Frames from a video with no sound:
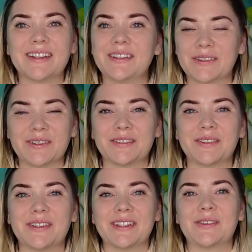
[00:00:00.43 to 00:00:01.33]
Hello
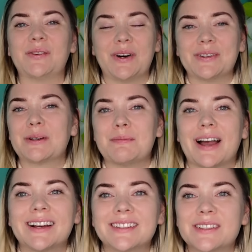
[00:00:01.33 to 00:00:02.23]
everyone, welcome back